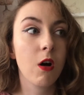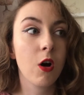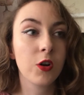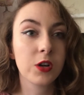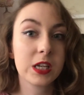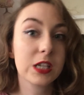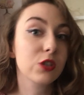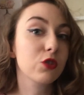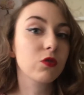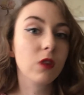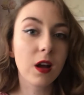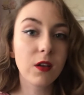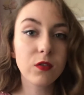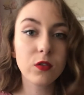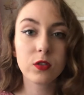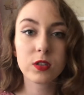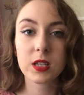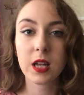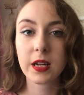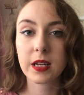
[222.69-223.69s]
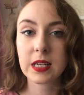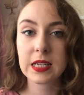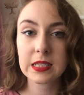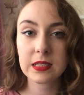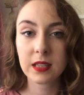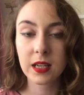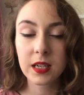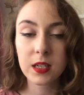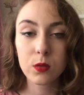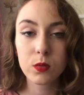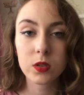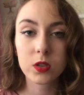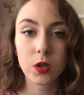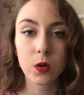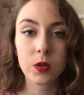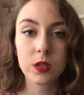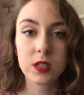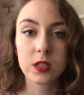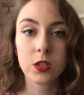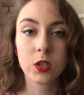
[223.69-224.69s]
on his travels like he said he was
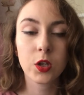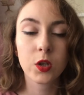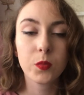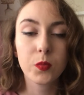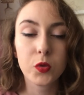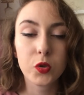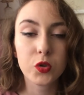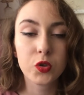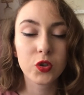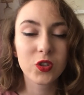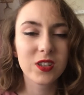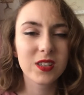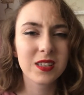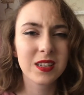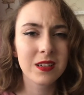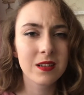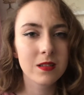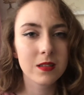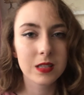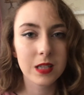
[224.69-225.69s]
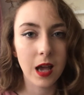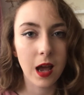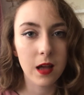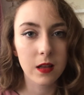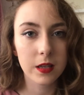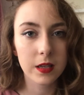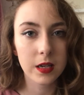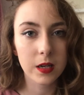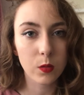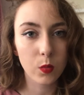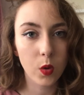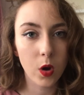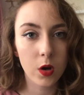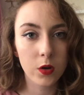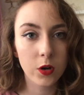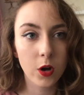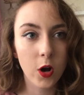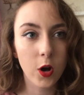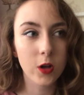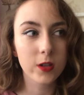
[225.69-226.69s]
going to do, but just didn't tell
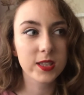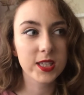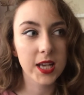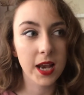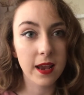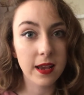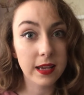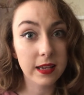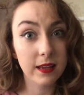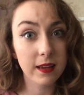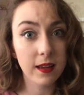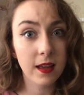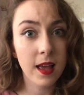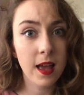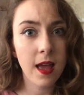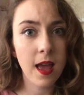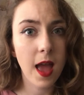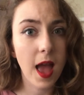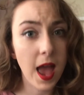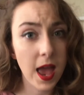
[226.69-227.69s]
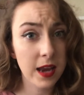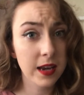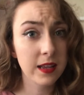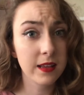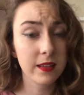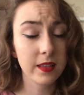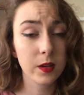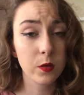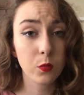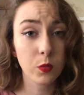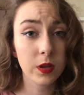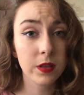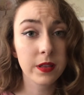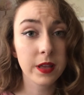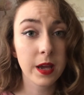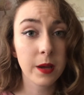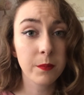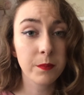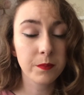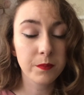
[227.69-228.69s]
anyone or take anything
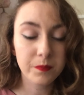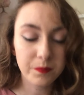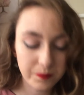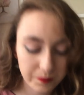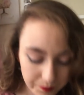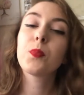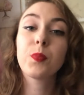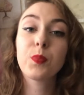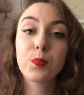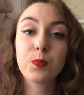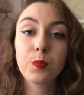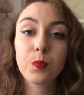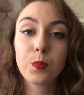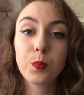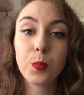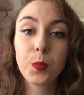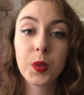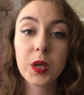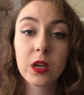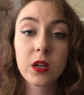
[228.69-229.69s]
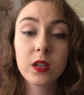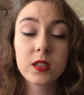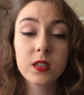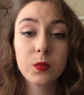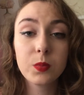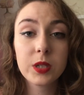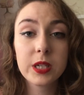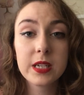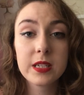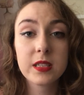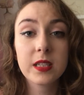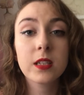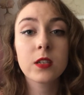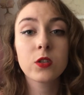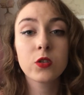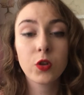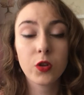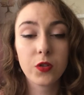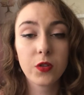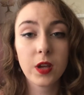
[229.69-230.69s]
with him. Because the police did
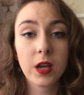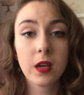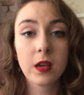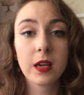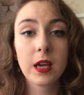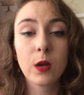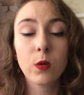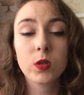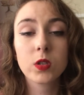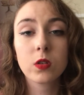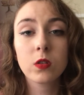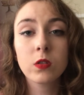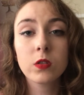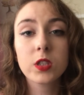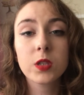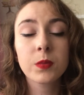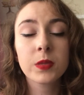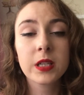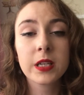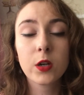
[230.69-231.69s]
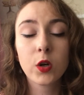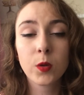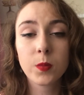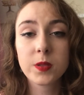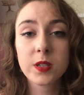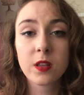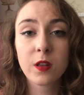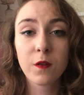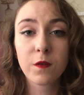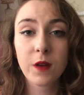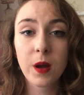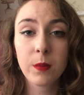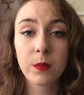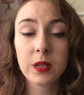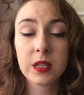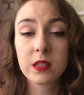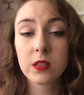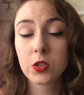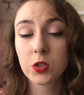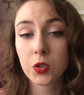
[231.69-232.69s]
nothing, it was ultimately up to the
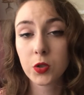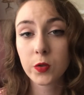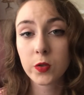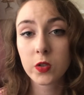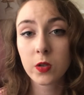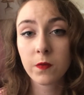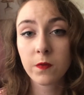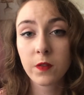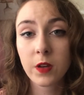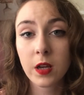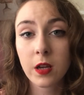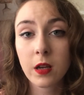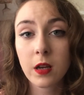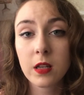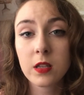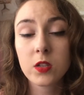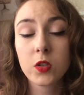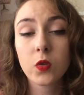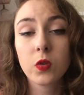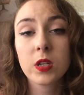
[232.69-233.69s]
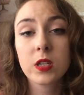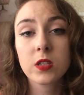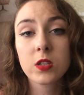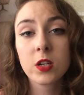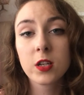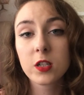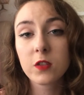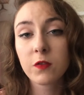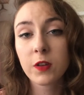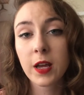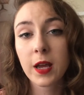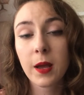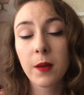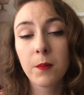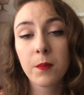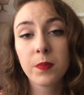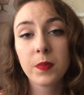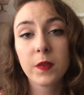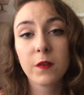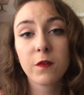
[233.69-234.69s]
family to do something, and so they searched for
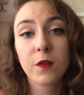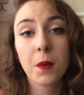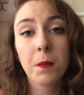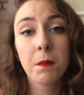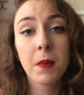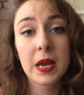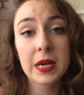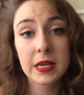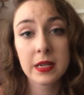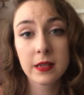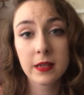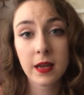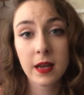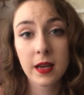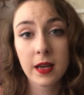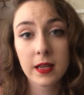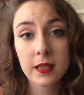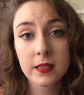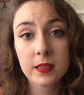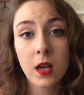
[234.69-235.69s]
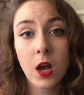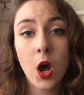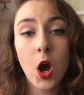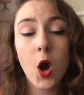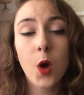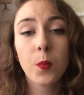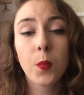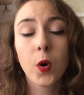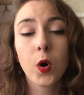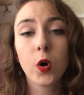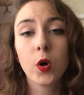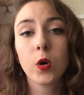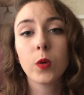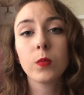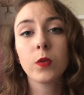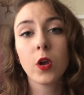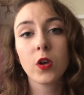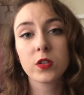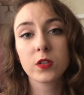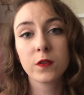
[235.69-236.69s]
him for many years, put
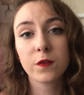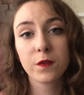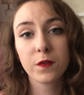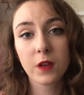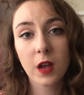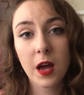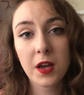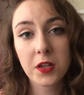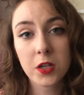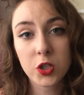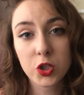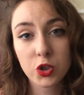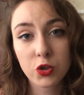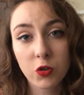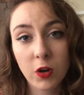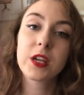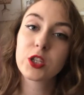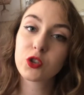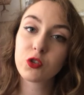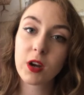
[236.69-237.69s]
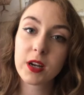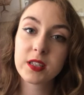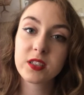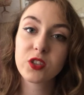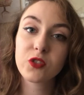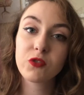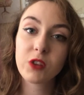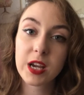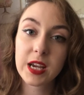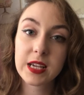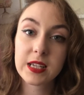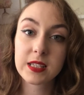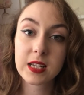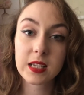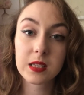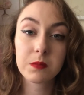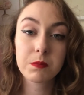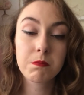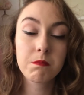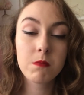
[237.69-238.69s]
up lots of flyers. They tried to raise
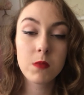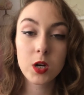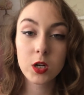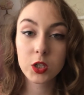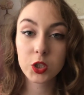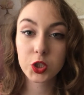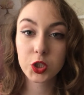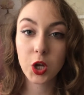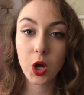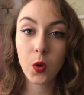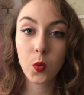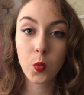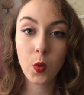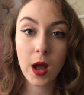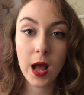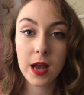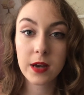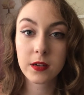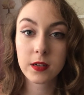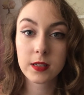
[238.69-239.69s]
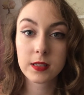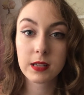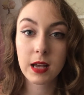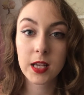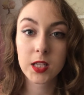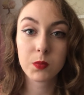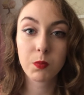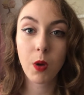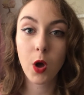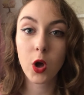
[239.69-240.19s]
as much awareness as